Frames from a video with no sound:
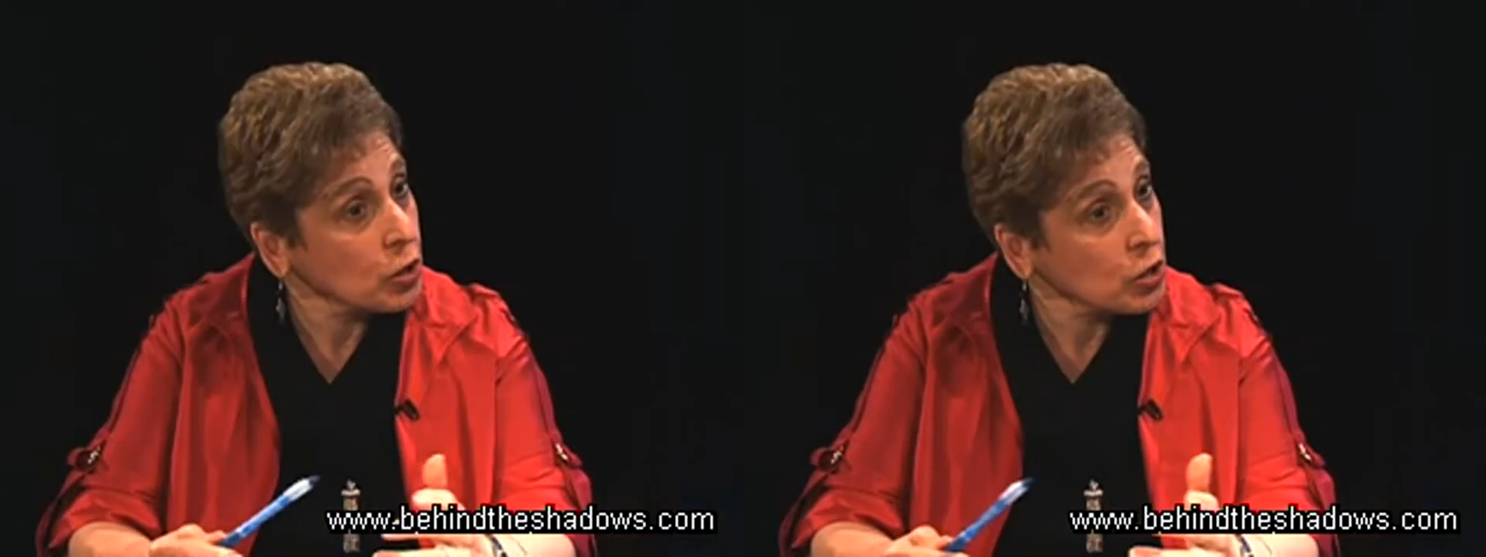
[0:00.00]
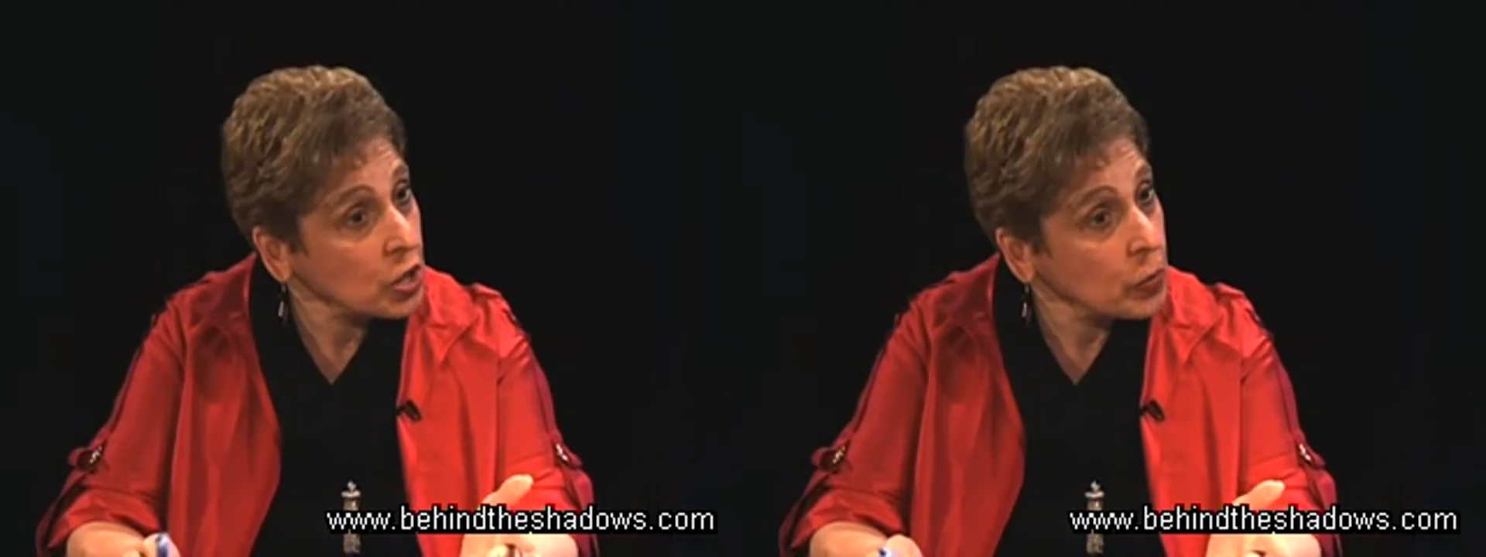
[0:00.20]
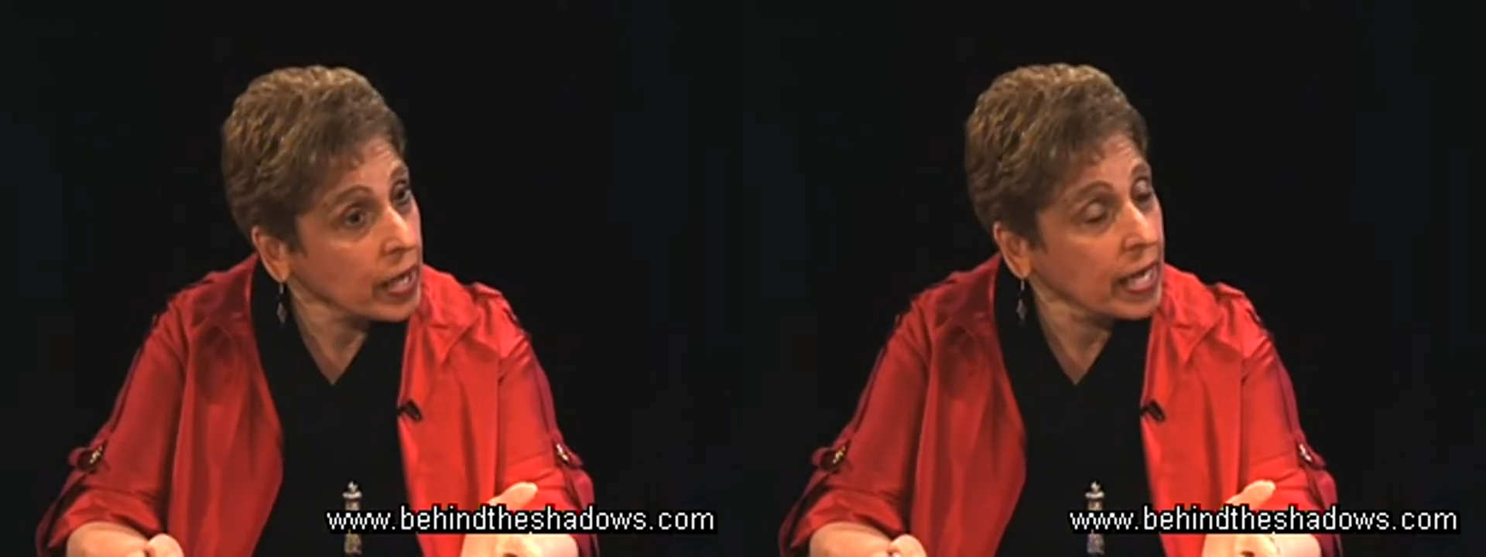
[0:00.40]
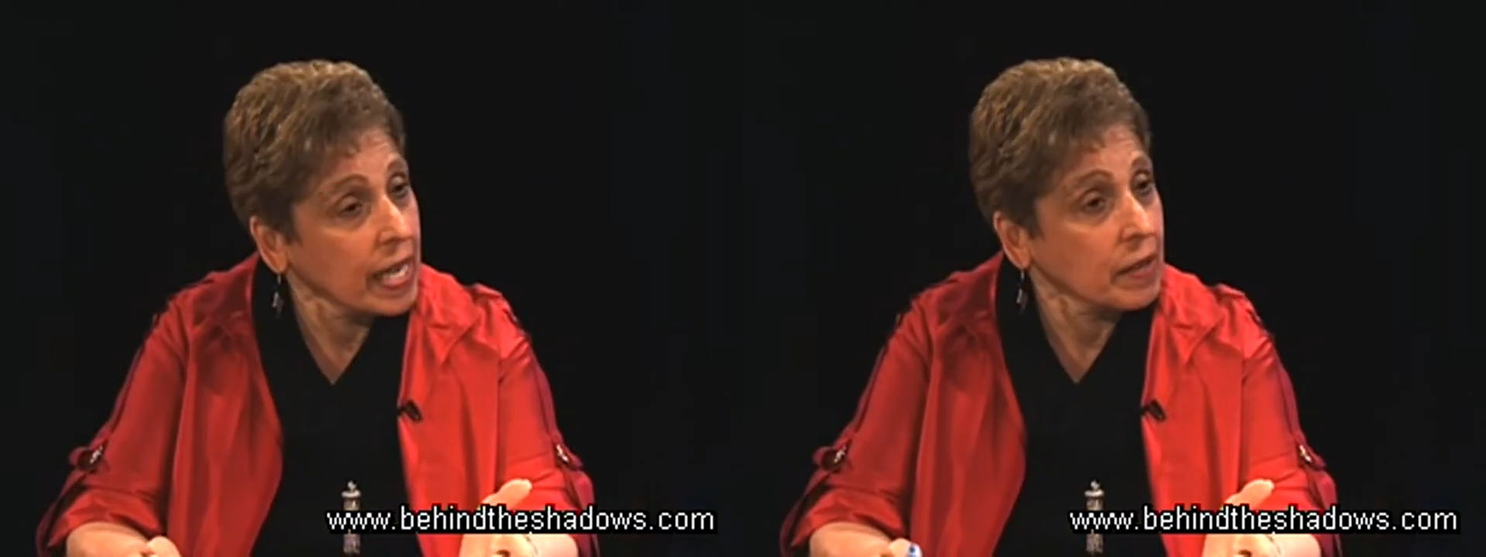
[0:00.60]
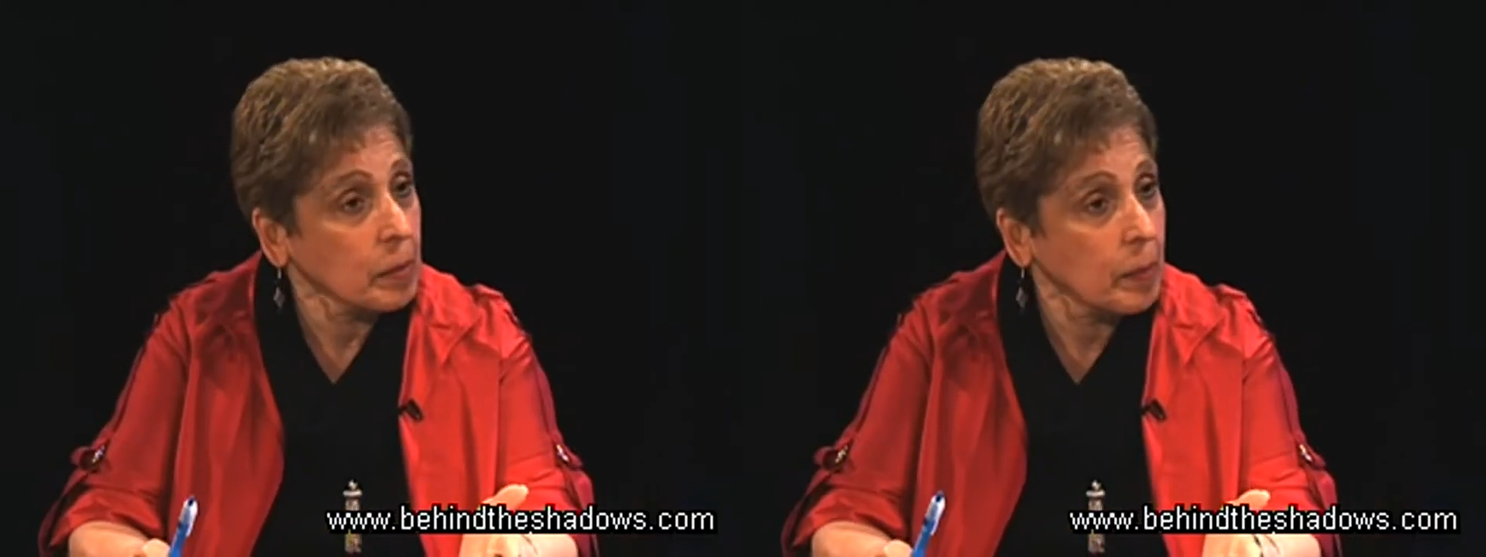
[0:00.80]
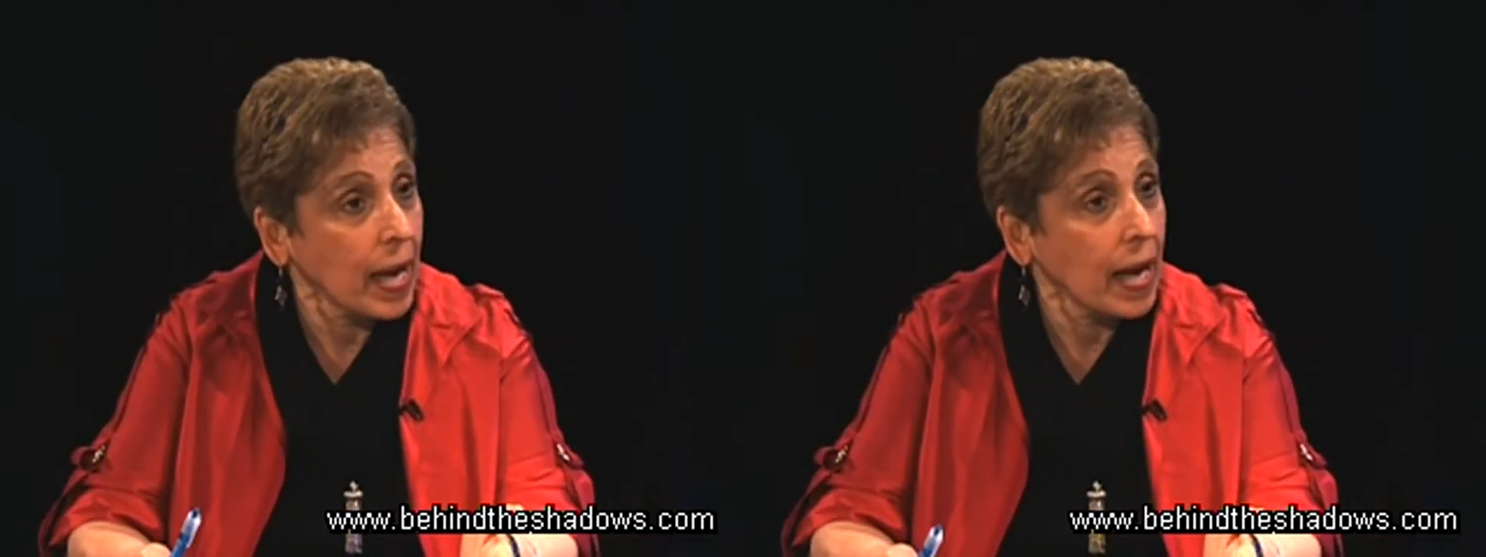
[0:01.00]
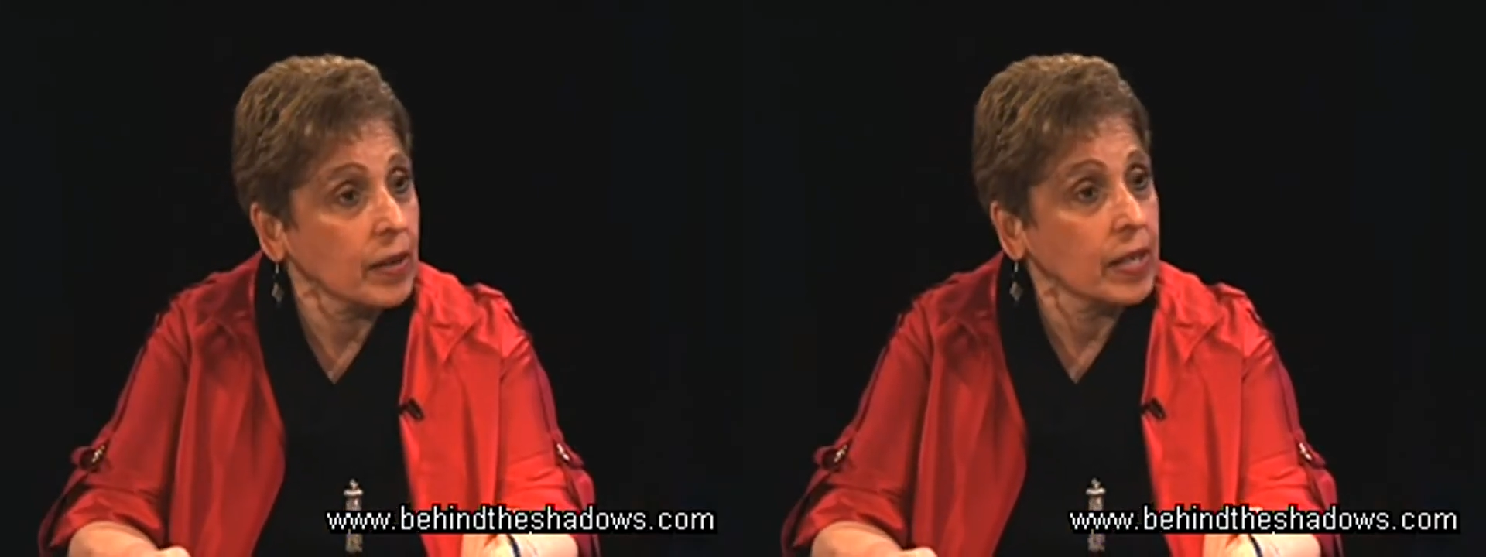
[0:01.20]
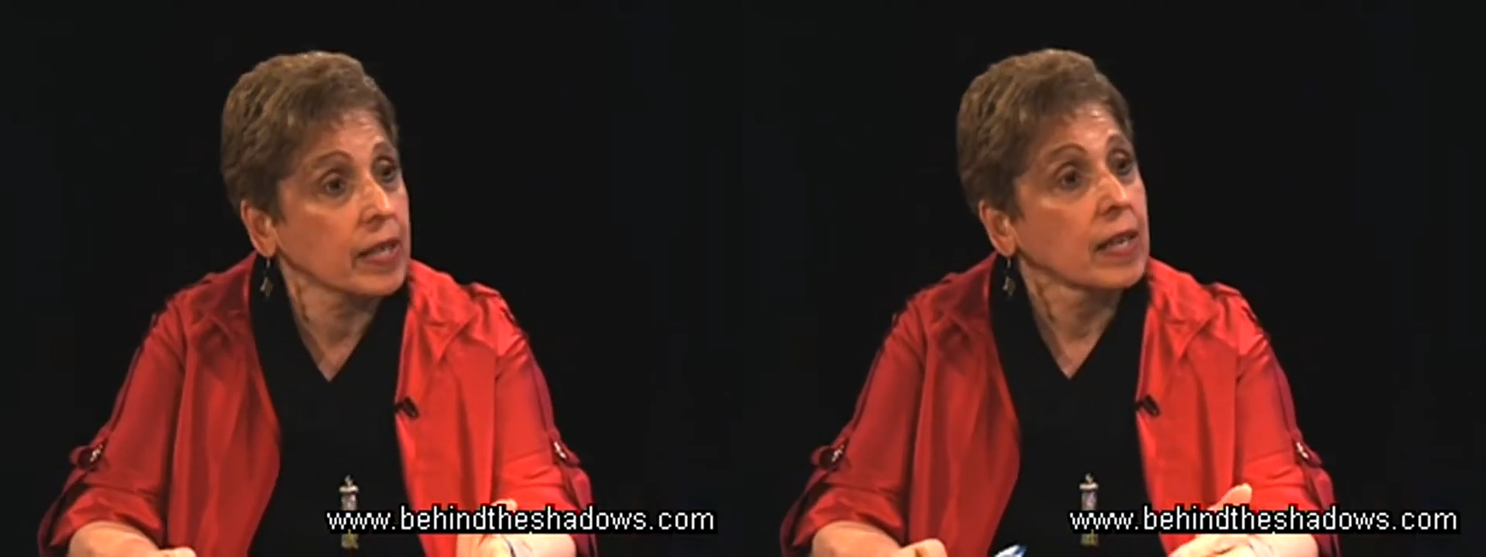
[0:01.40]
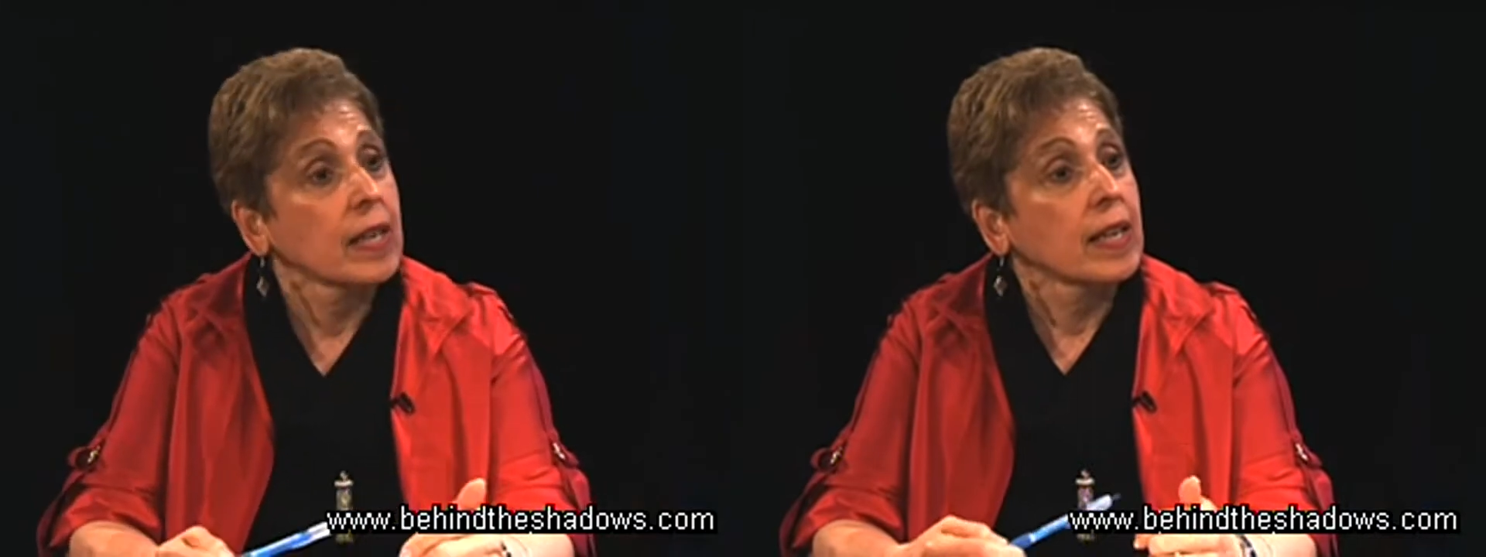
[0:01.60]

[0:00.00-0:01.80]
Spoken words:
usually we hear about it